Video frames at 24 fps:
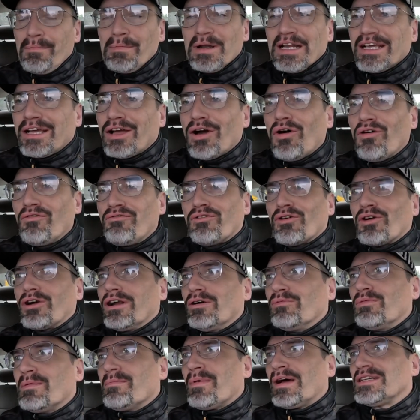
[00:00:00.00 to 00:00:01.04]
I'm gonna go
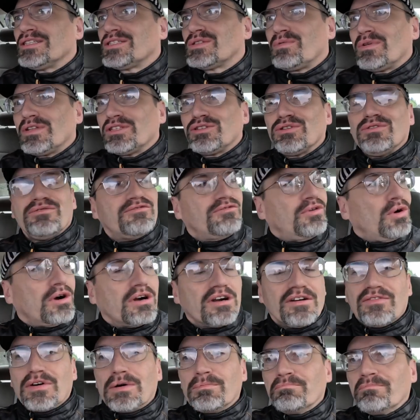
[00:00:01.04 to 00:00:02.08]
for it. We might as well do
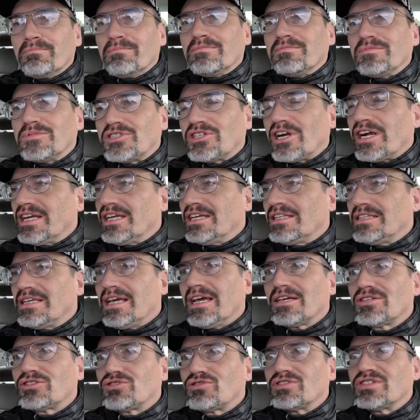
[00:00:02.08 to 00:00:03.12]
four of them. Try and get
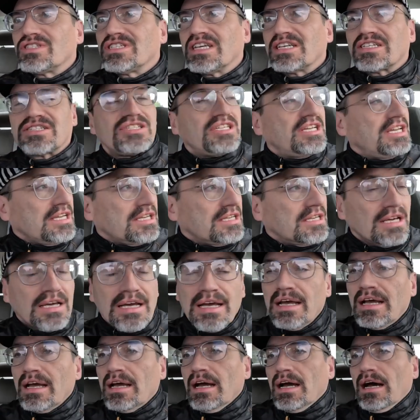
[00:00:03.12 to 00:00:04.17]
the extra 16.
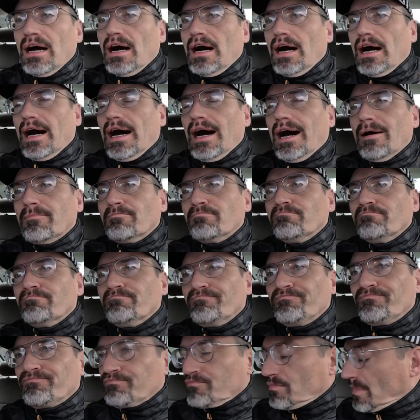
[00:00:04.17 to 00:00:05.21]

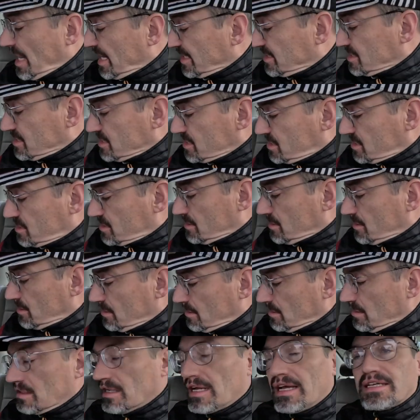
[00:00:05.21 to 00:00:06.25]
Um, I just
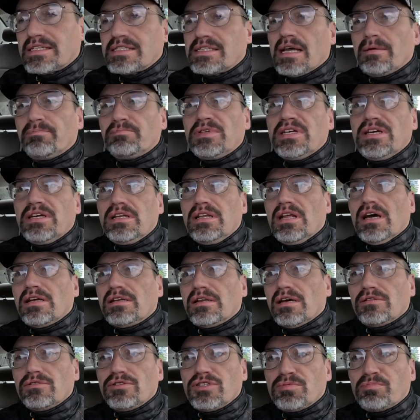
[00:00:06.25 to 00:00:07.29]
accepted
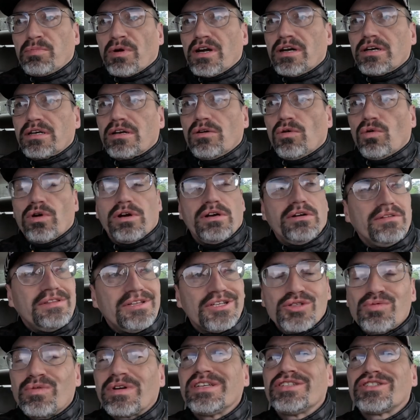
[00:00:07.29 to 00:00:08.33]
another spark order.
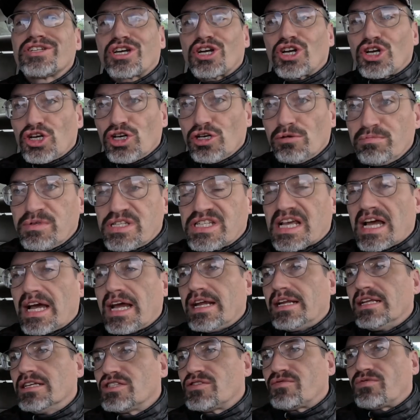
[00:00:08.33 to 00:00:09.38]
This one is a
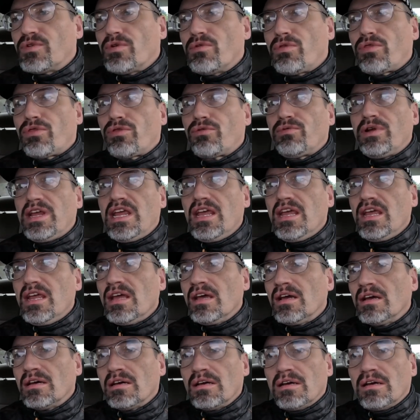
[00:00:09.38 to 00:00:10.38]
curbside. It's for three